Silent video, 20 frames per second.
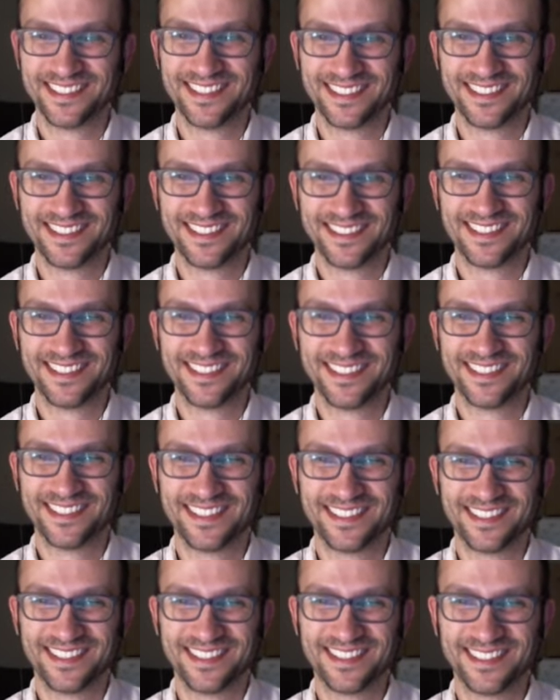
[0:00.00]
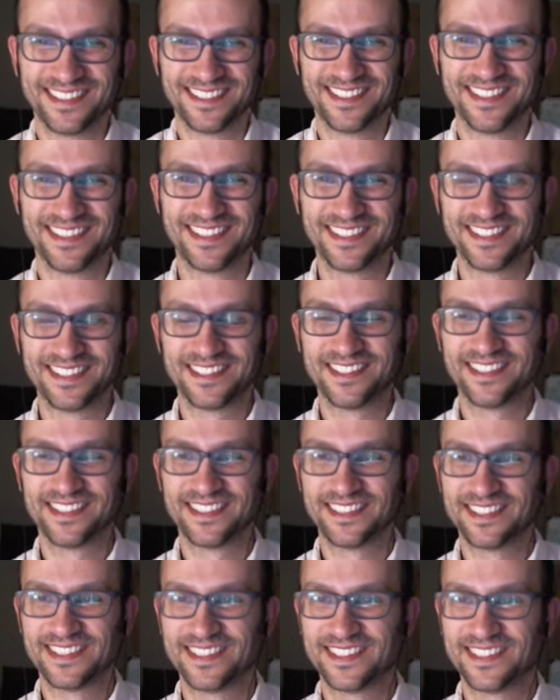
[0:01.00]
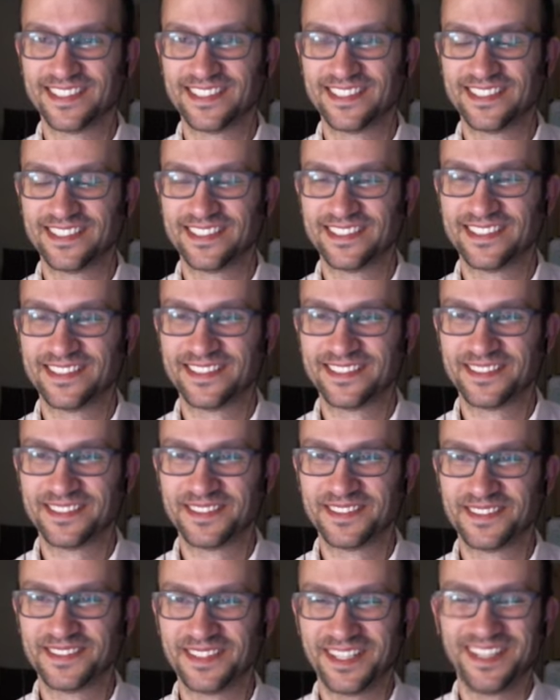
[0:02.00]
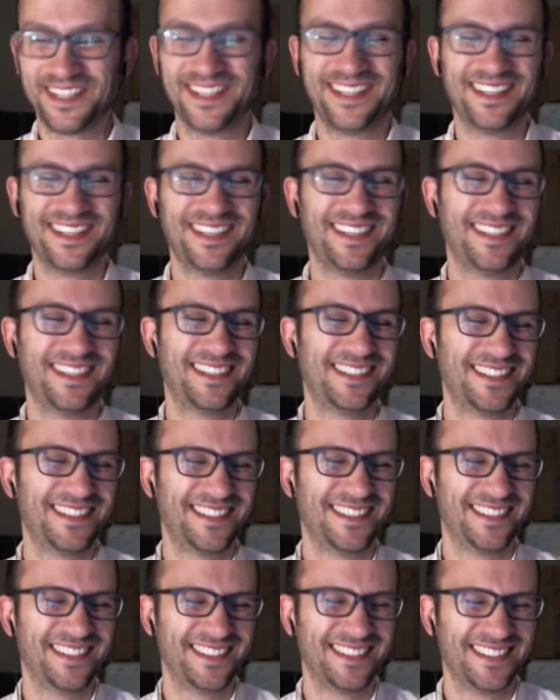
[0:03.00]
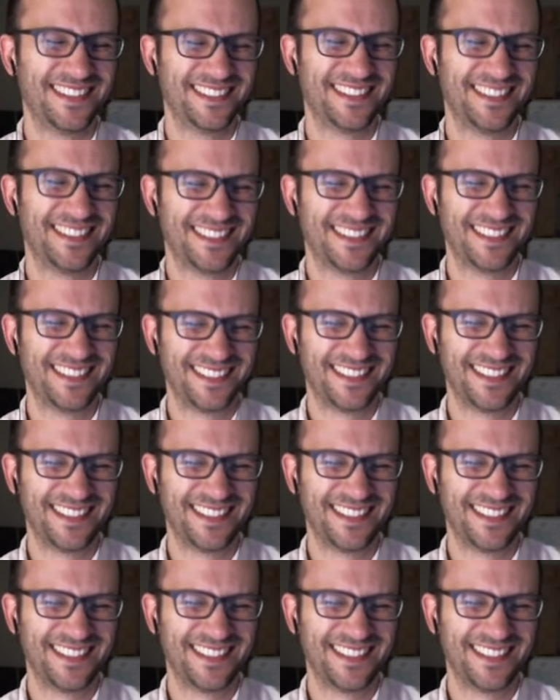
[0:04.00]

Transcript: (not speaking)